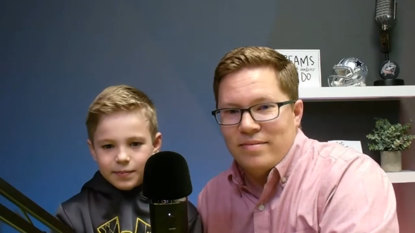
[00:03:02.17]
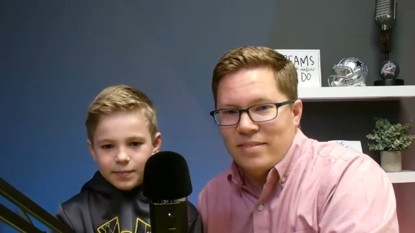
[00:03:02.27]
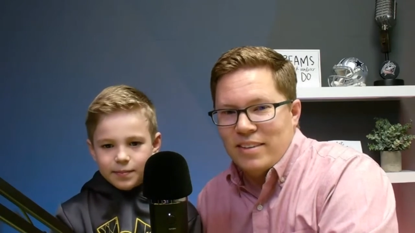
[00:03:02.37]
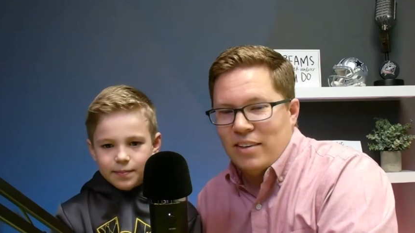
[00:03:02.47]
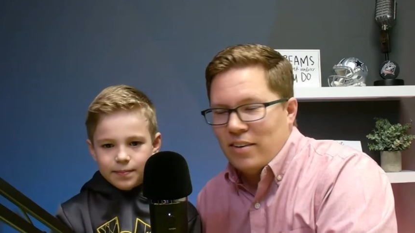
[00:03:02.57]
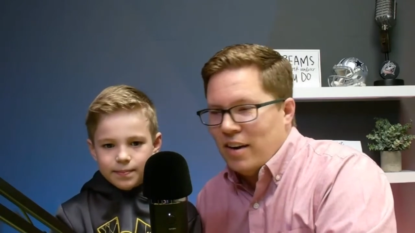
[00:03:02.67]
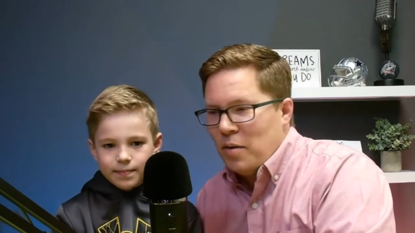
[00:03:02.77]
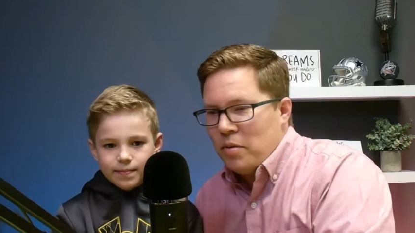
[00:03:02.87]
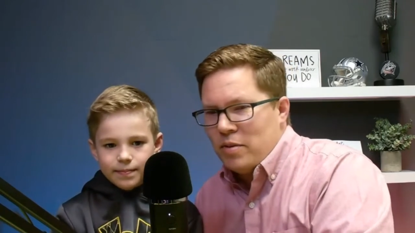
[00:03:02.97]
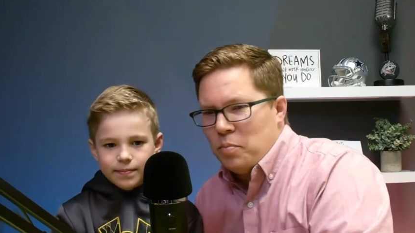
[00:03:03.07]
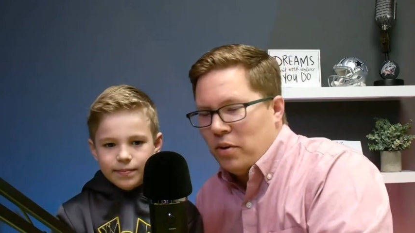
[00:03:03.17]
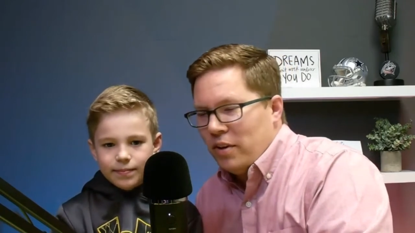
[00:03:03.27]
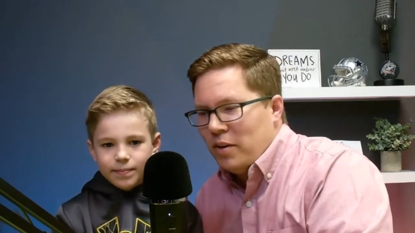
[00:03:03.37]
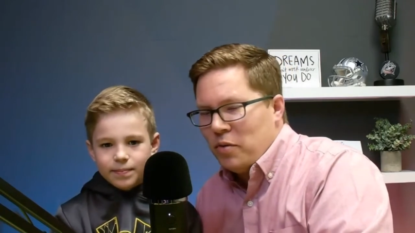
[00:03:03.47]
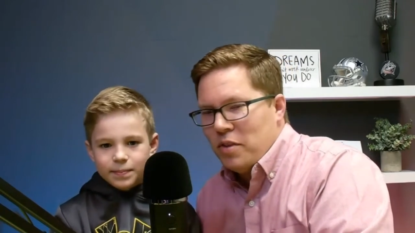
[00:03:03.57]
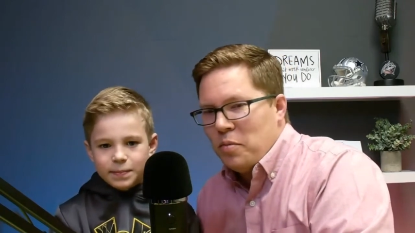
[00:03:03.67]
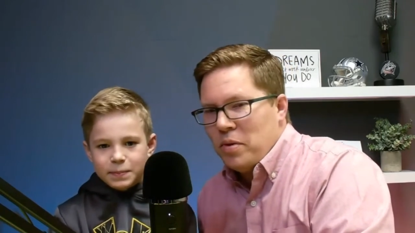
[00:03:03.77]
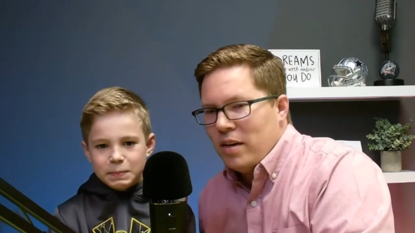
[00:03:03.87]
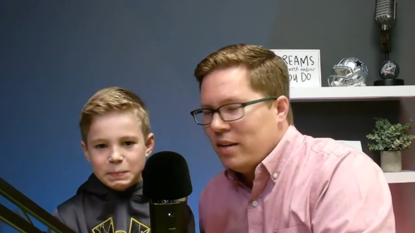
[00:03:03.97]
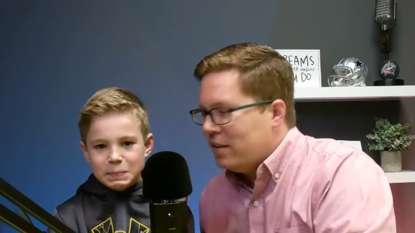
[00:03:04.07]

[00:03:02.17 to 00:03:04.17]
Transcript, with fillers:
Speaker 1: All right, it's billion with a B.